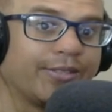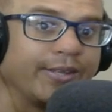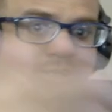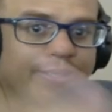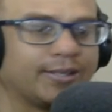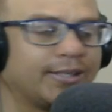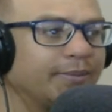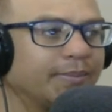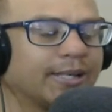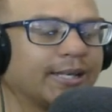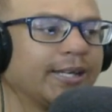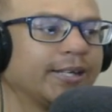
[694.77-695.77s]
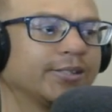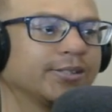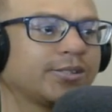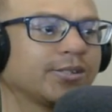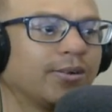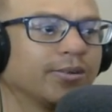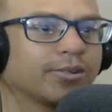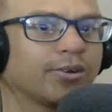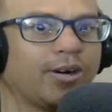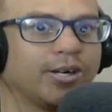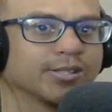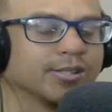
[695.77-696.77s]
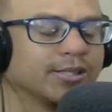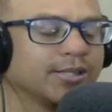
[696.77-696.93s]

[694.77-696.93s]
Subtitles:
the Demon King's old castle